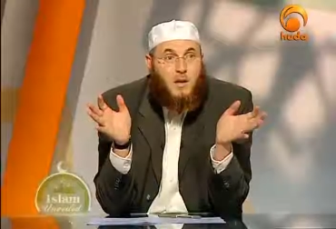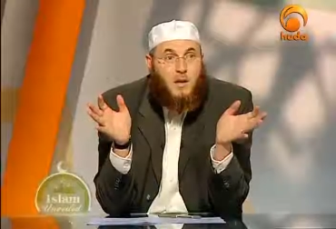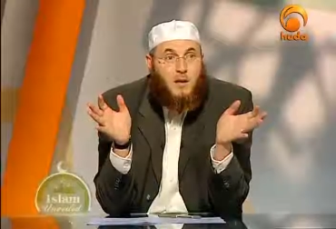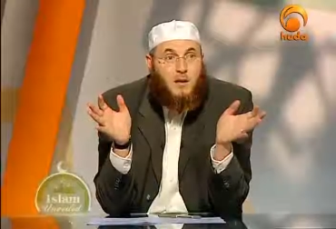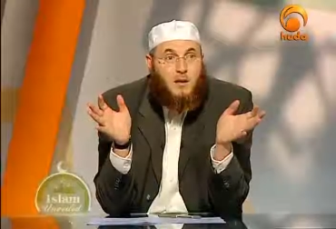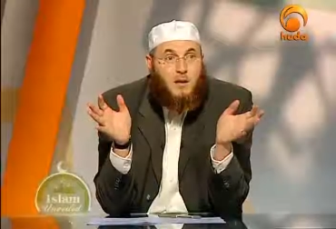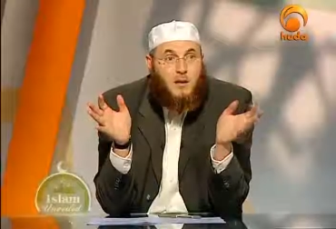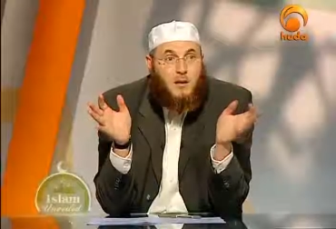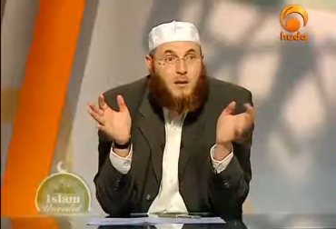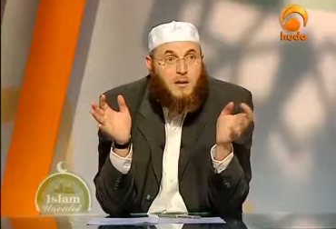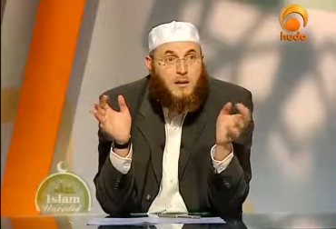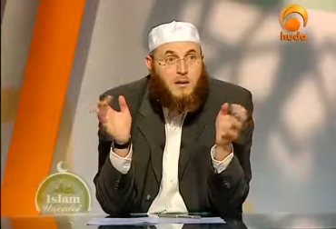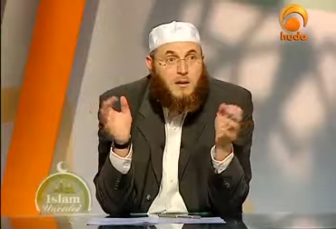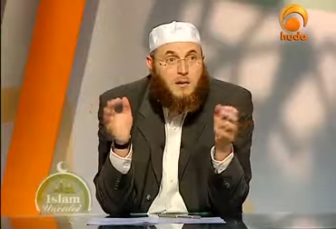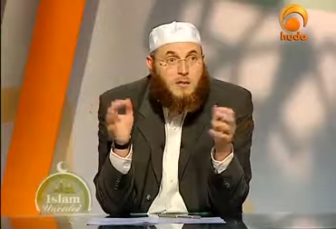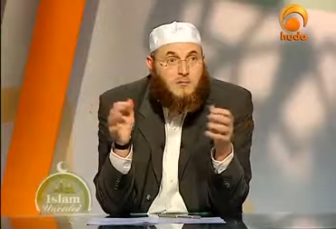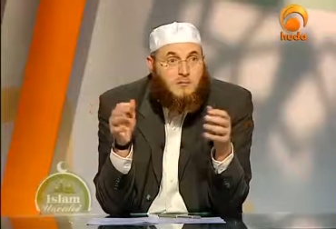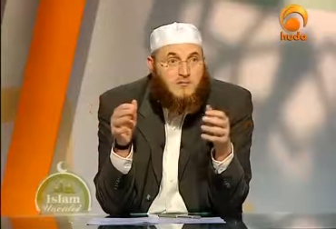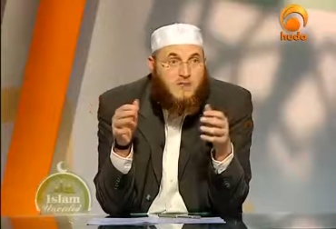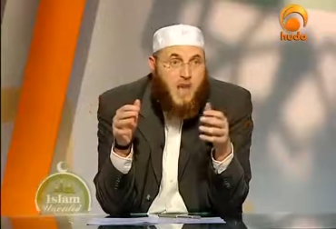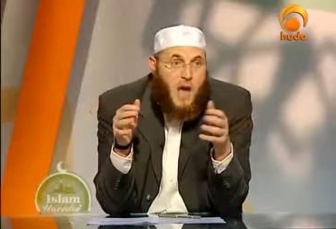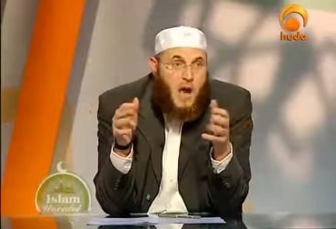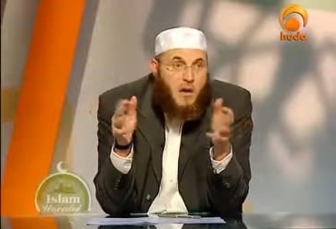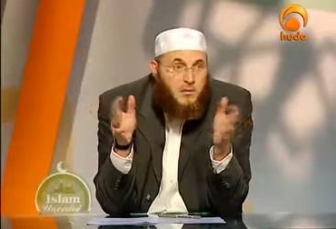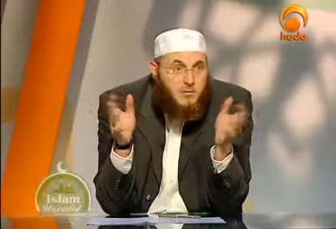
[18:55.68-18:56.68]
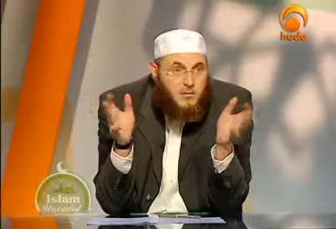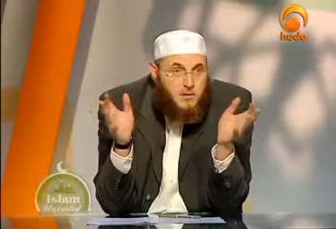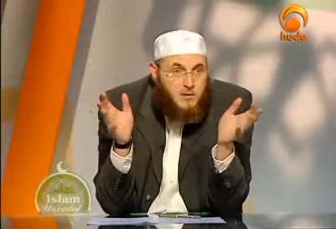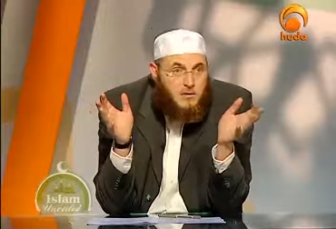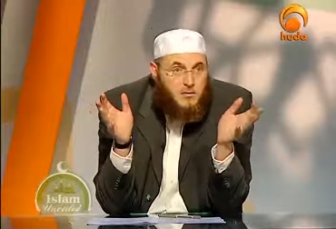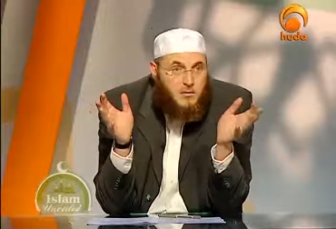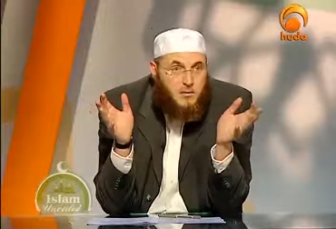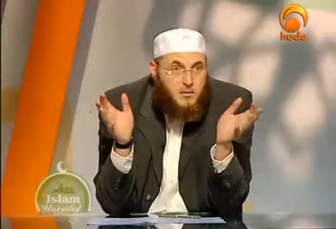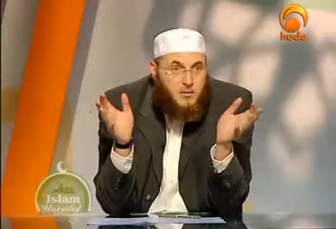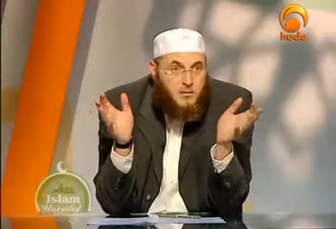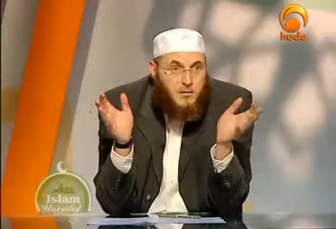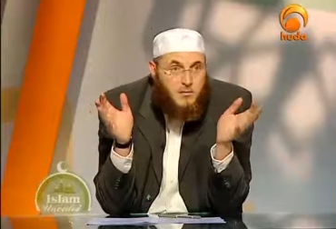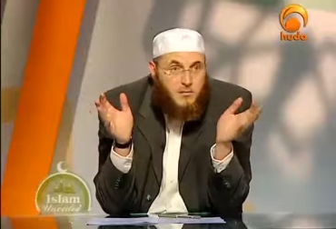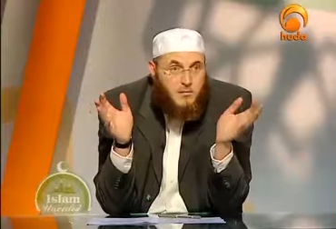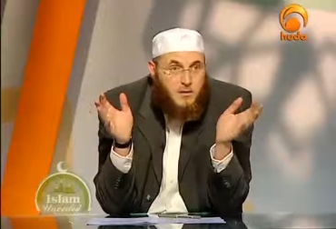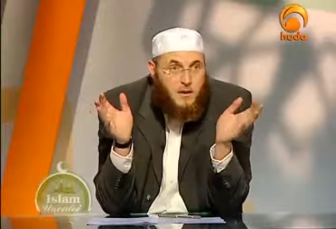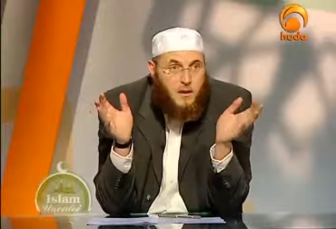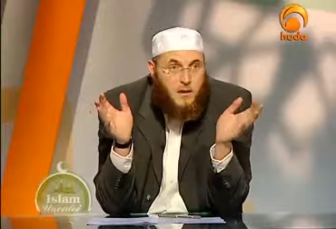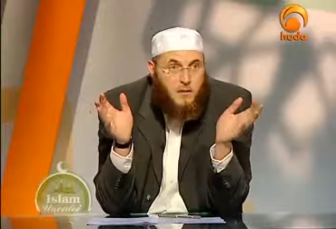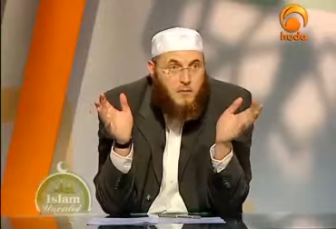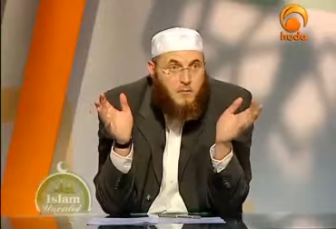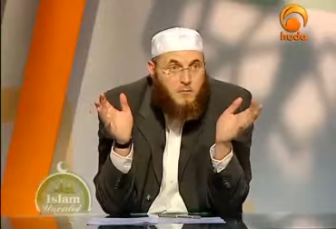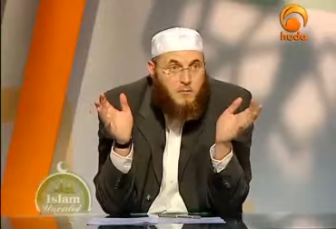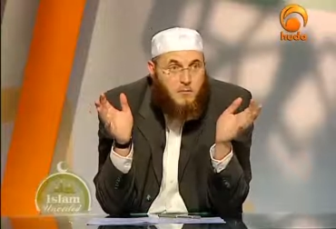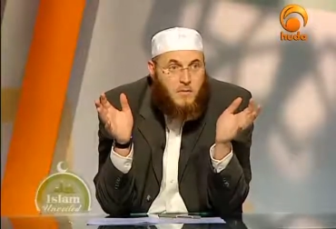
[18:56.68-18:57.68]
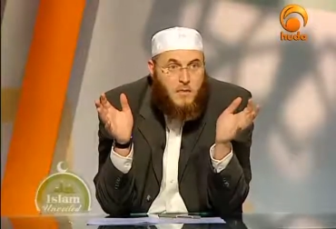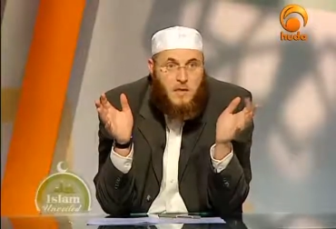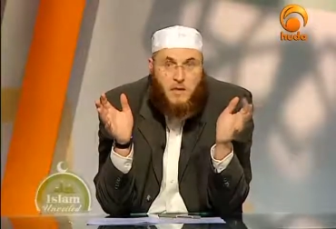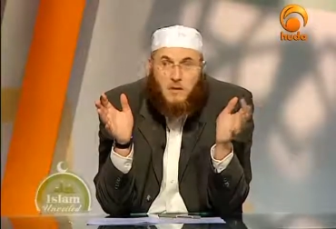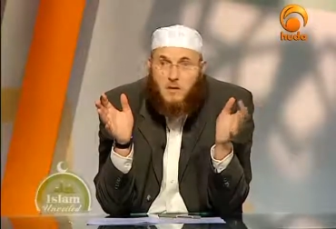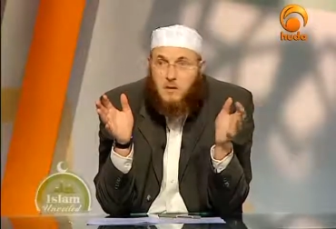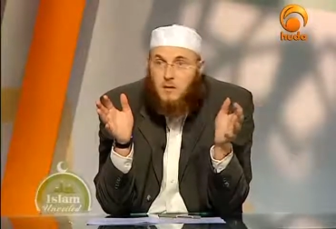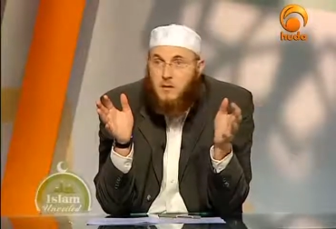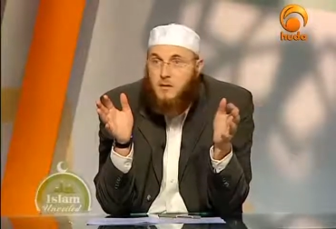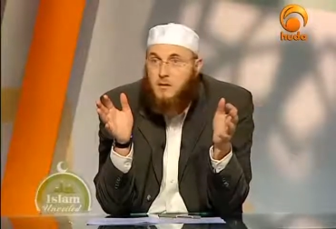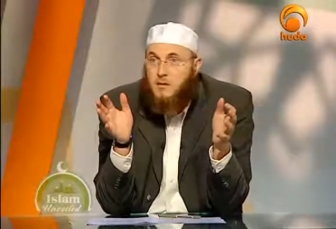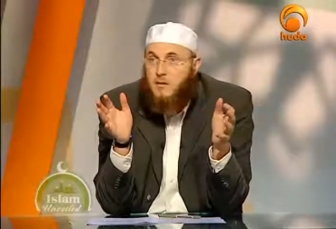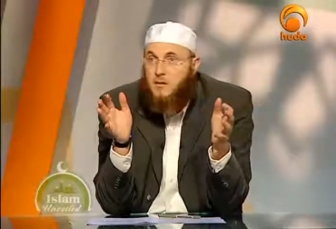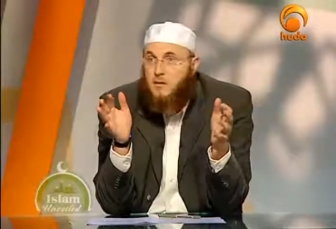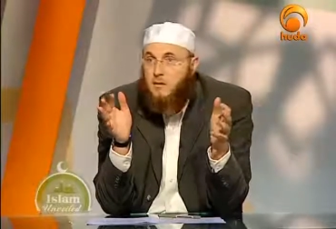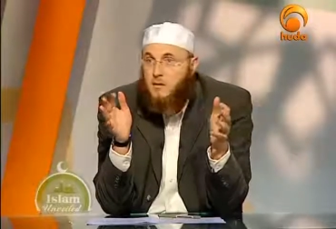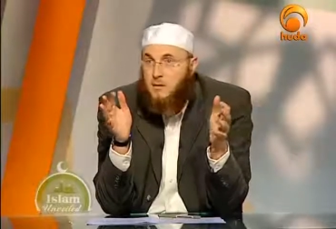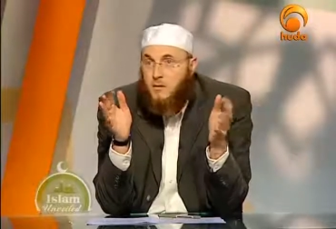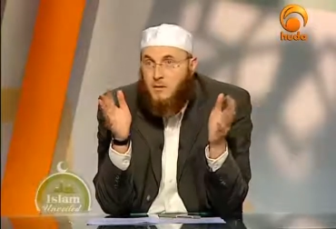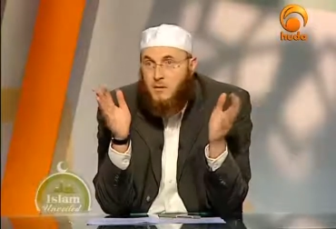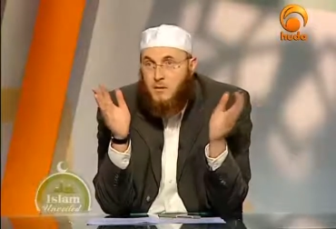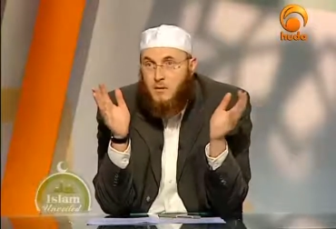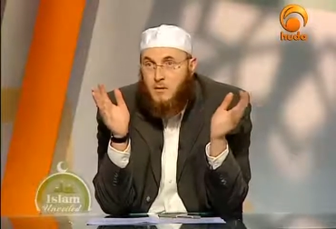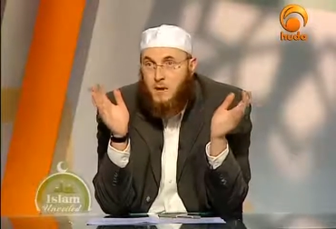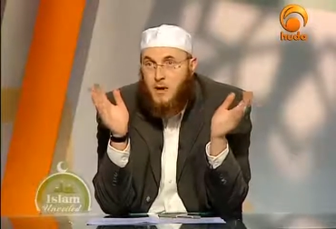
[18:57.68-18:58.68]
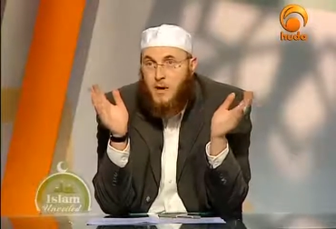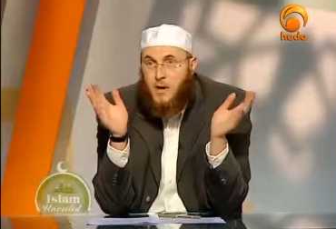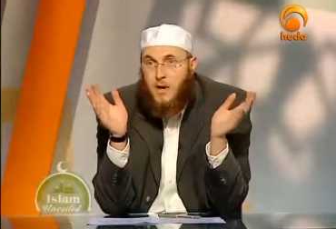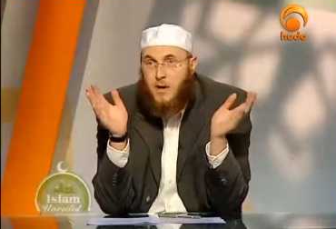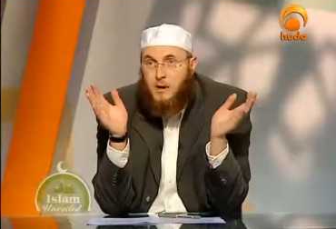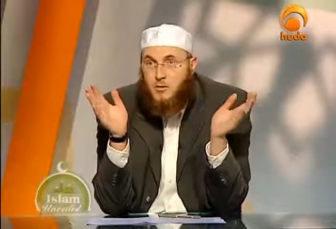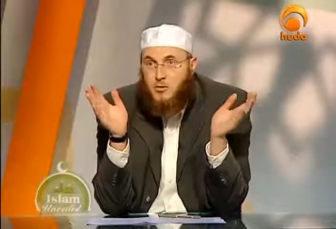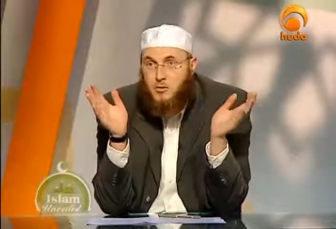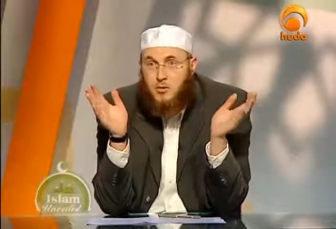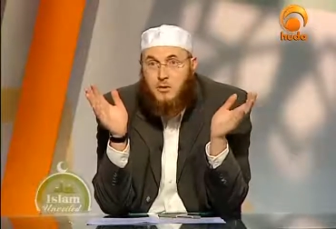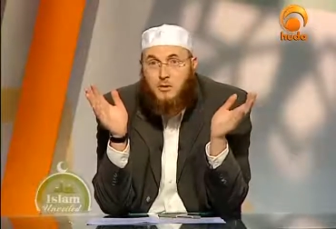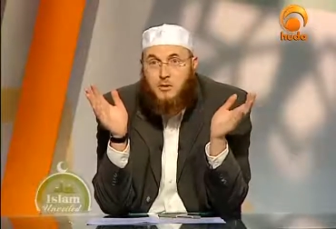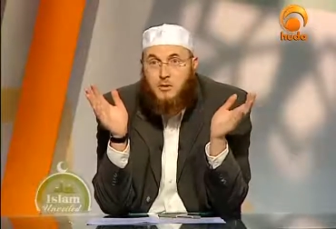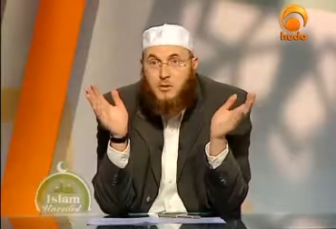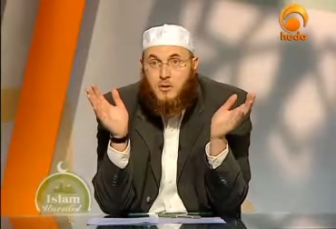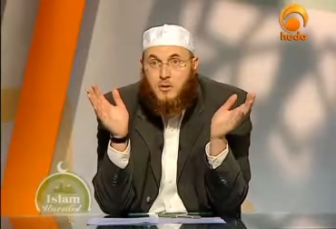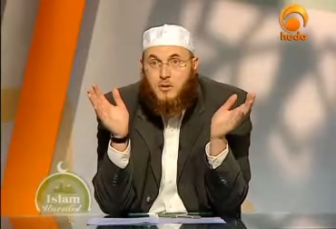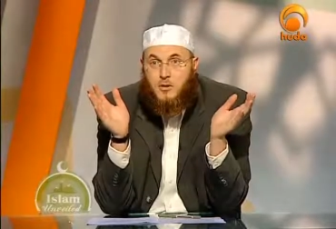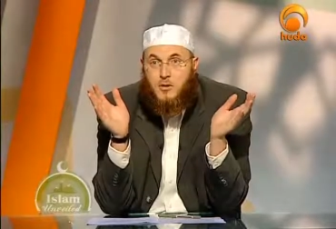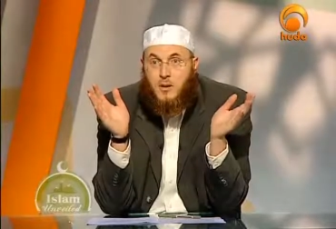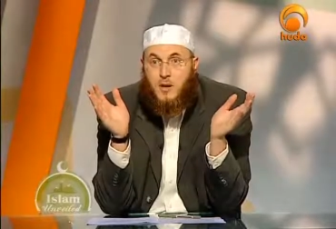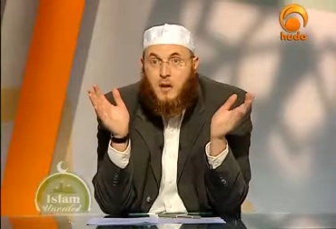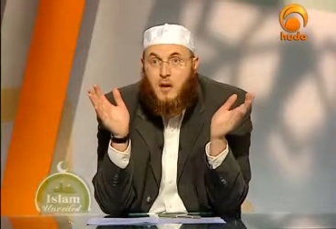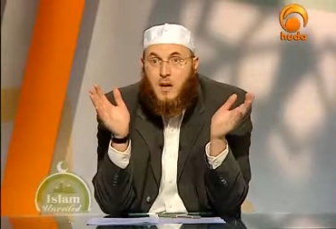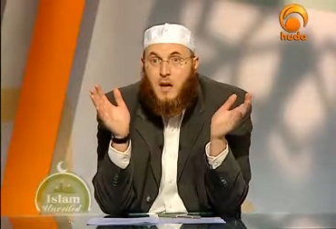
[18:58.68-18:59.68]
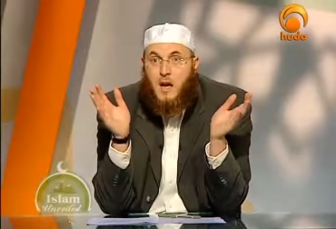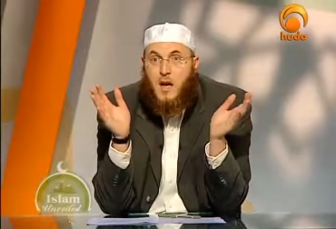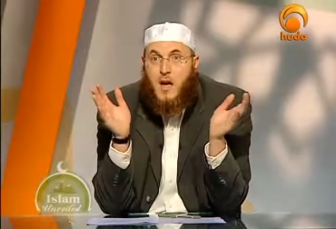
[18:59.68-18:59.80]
there are thousands of uh, minarets for uh, churches,